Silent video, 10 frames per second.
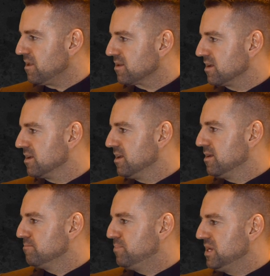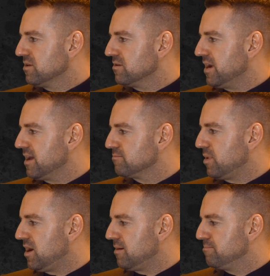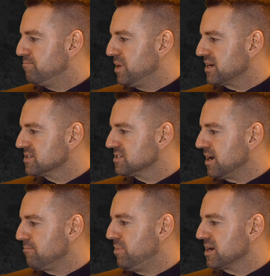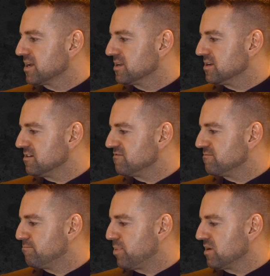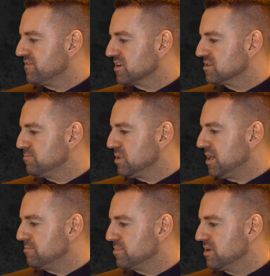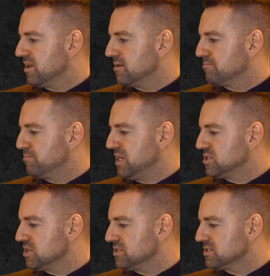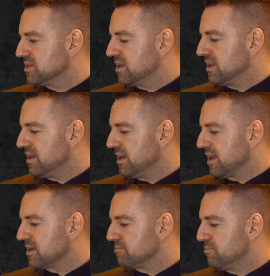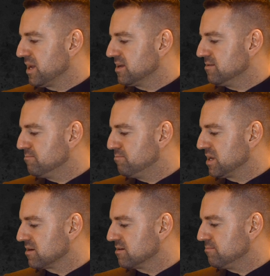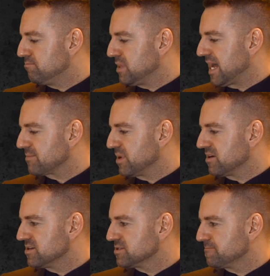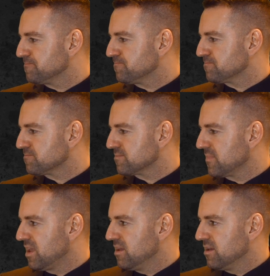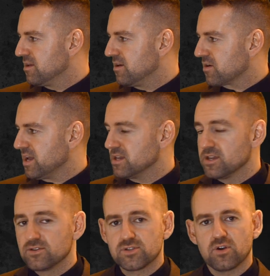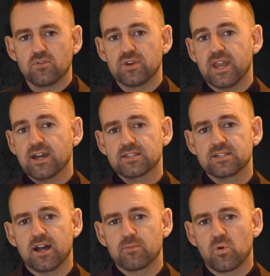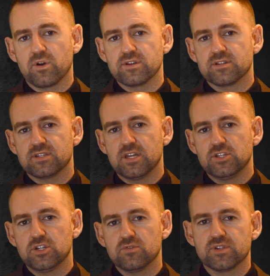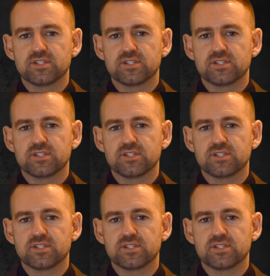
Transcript: Okay. Peter and Bob picked a bucket of perfect plump peaches and big bitter blackberries. Okay, so next I'm going to teach you the